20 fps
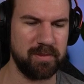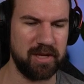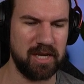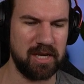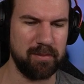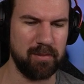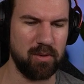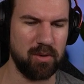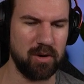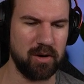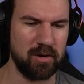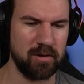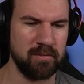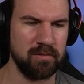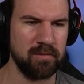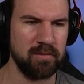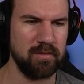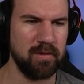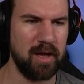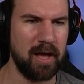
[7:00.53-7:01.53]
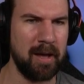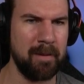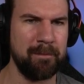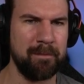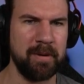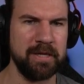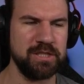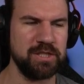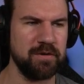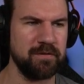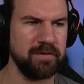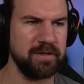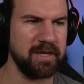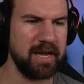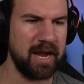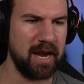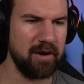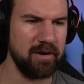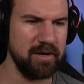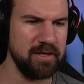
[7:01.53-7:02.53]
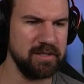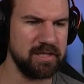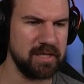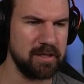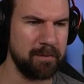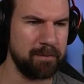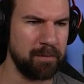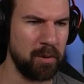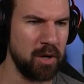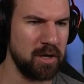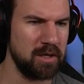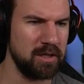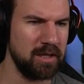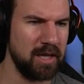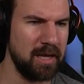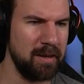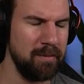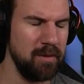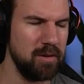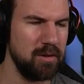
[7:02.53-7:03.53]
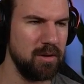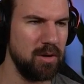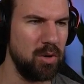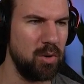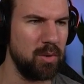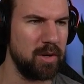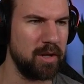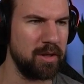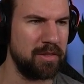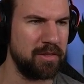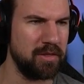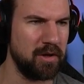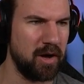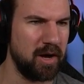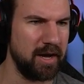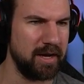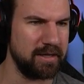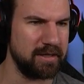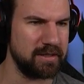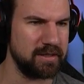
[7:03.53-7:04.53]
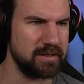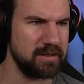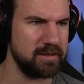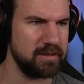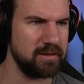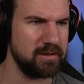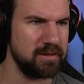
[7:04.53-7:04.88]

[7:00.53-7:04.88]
to me anymore. A bunch of Karens at the book club? Who would have thought?